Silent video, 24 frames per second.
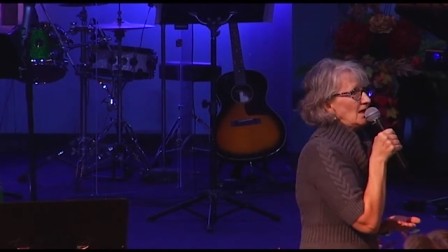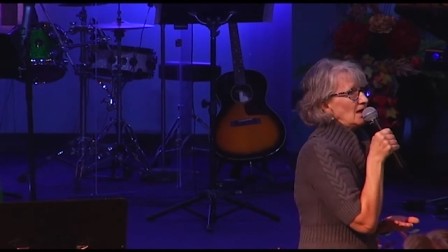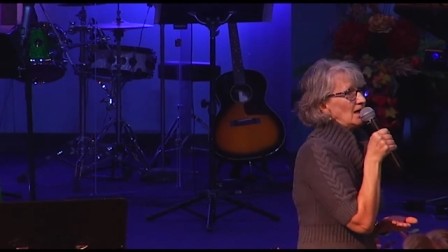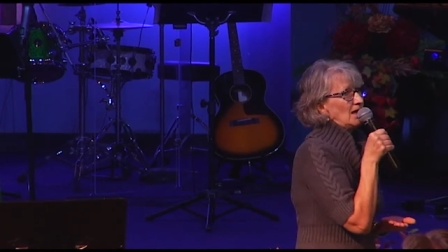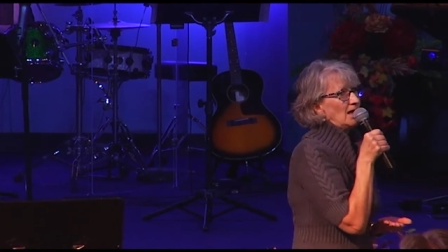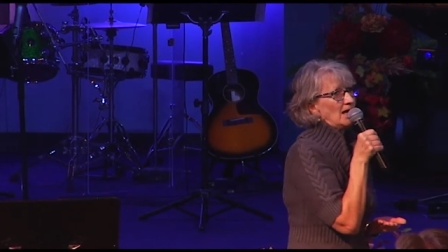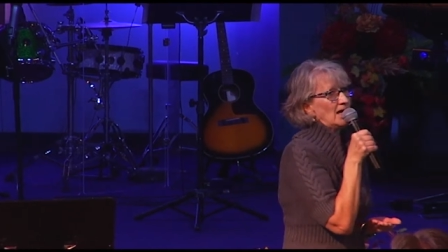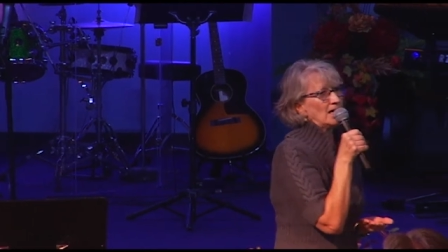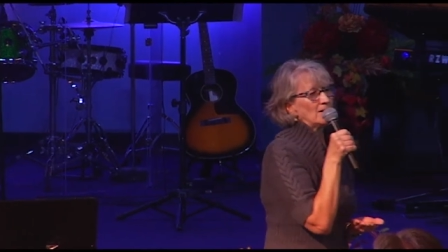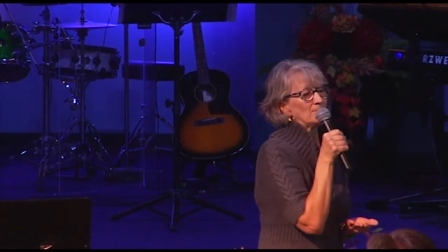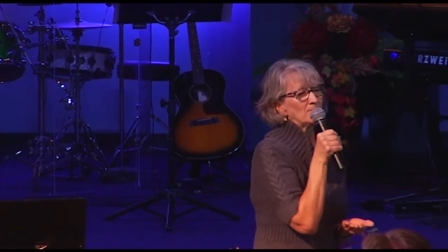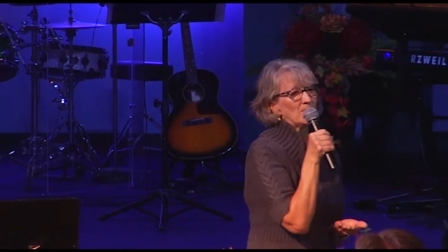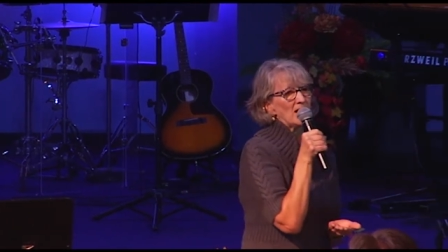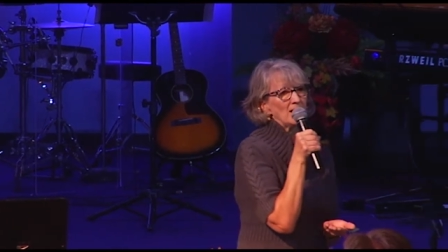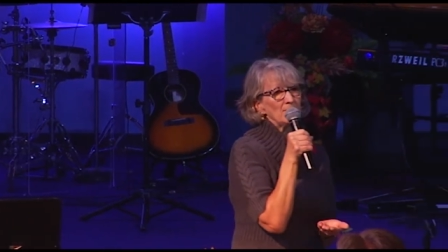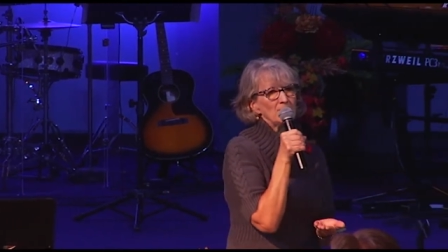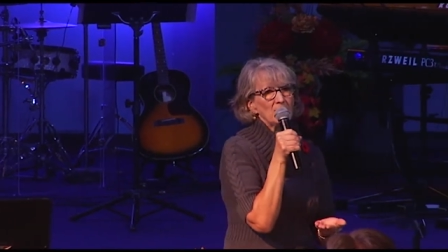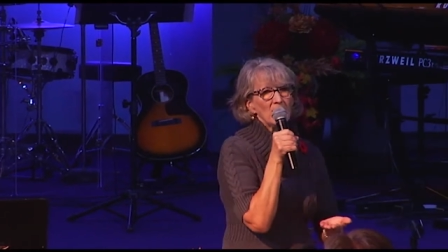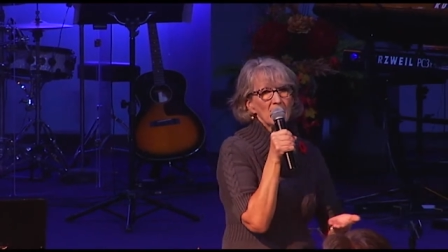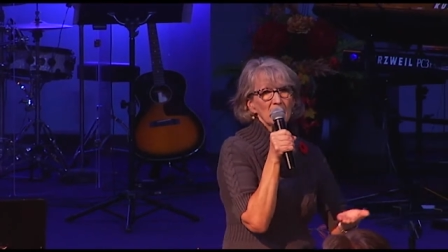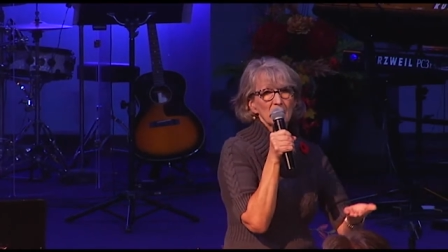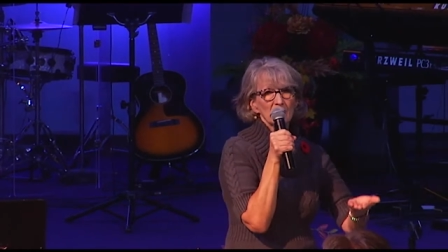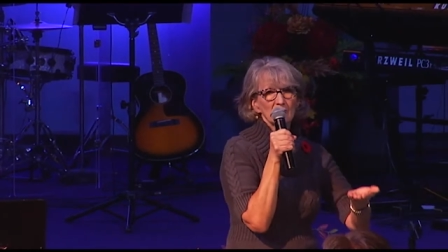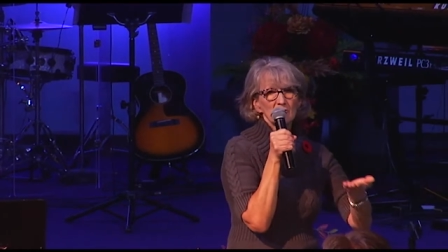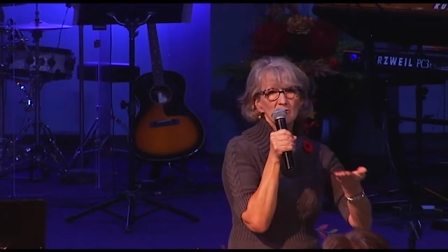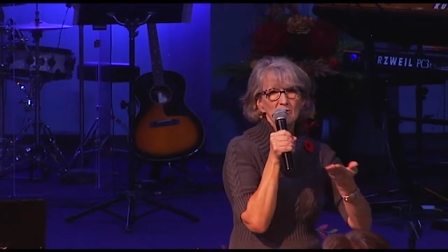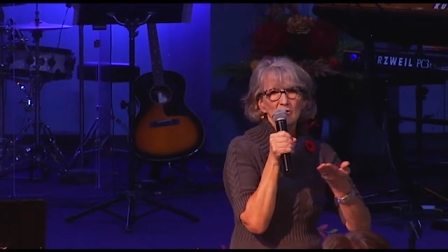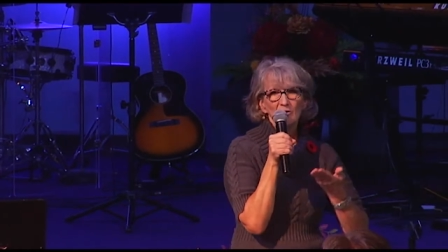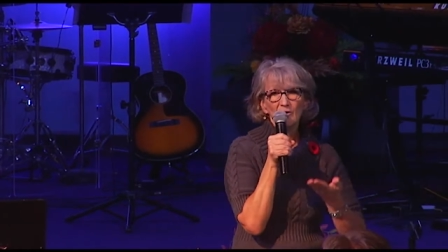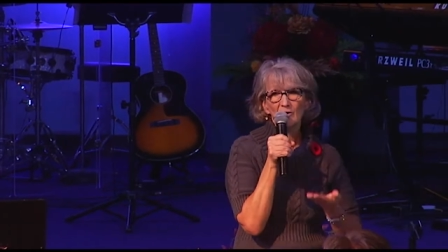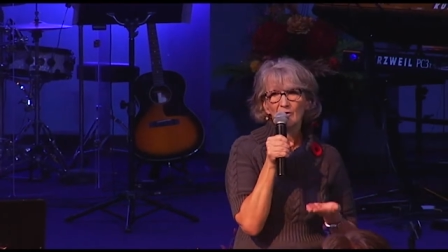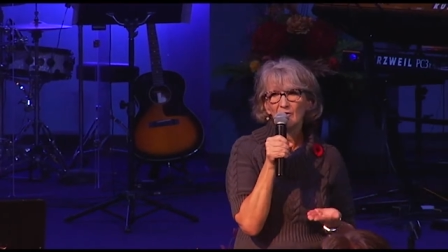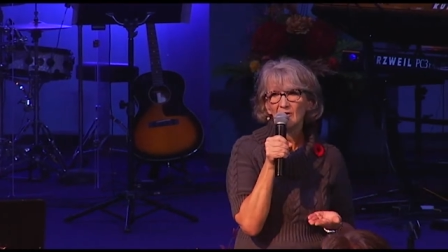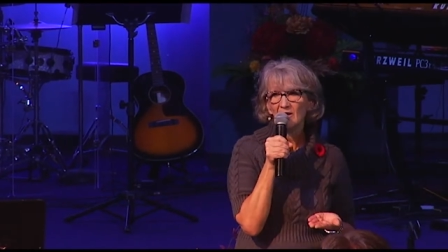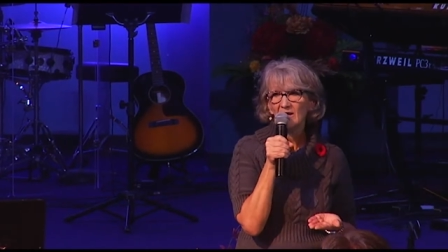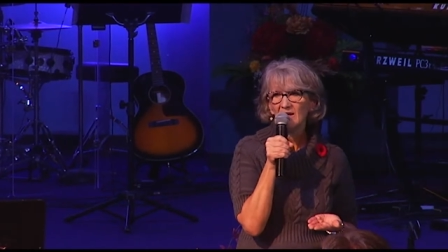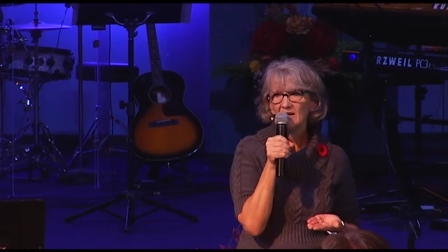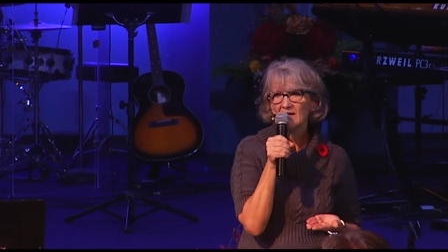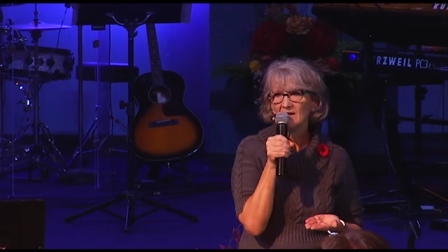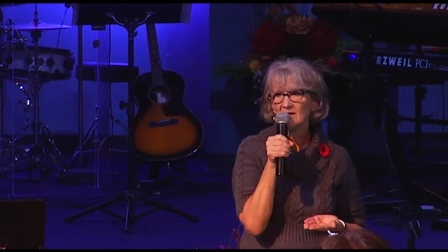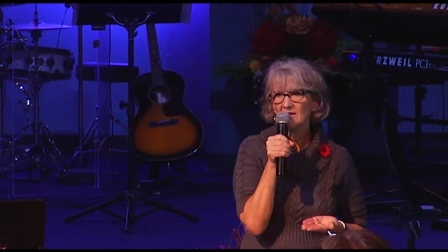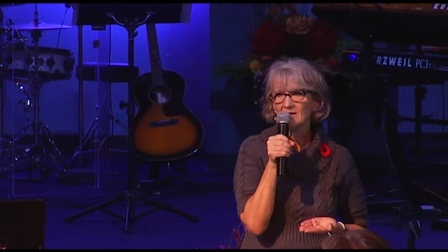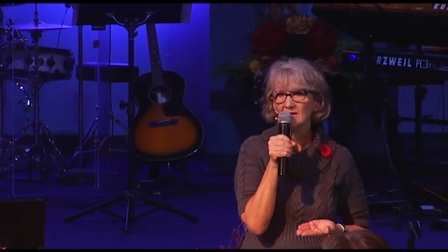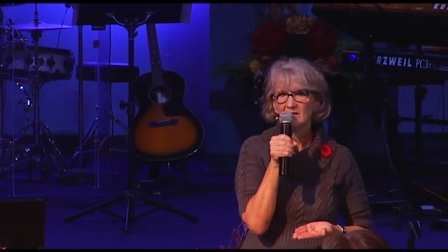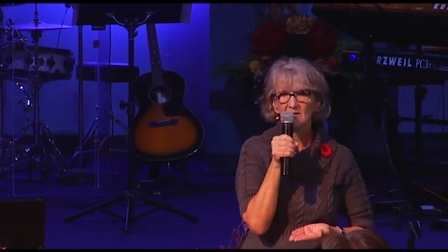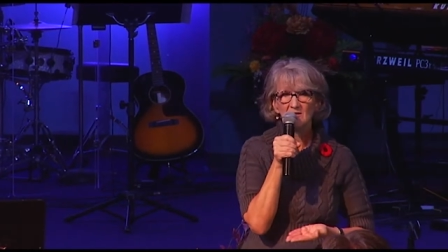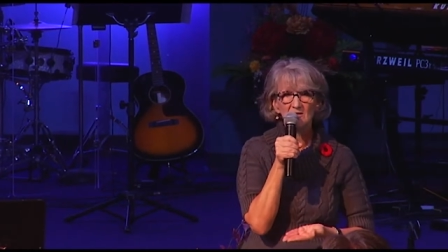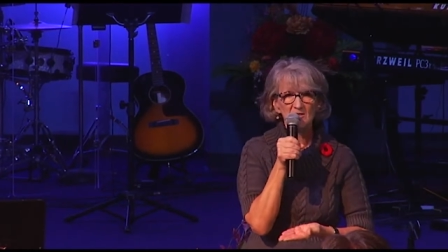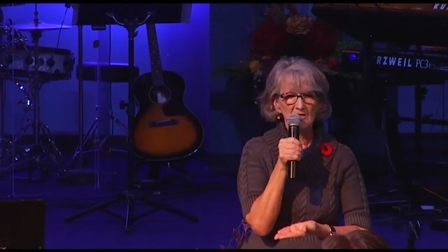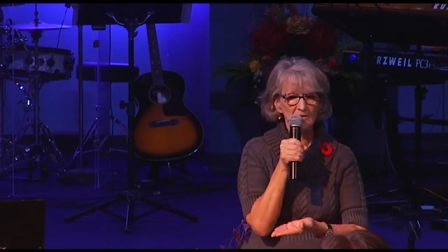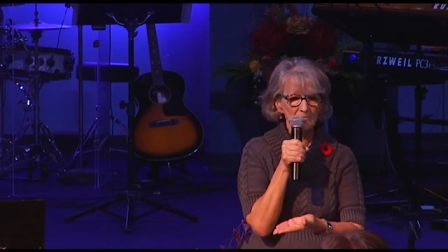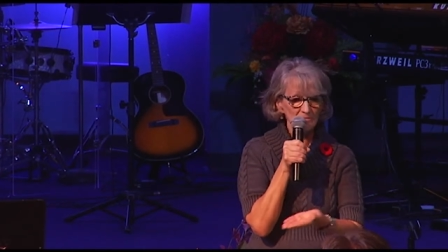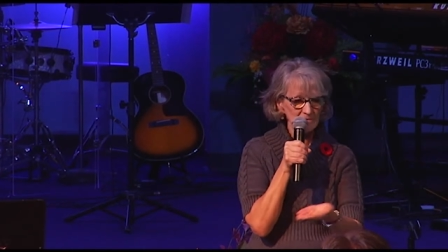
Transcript: and my mother took her in, and she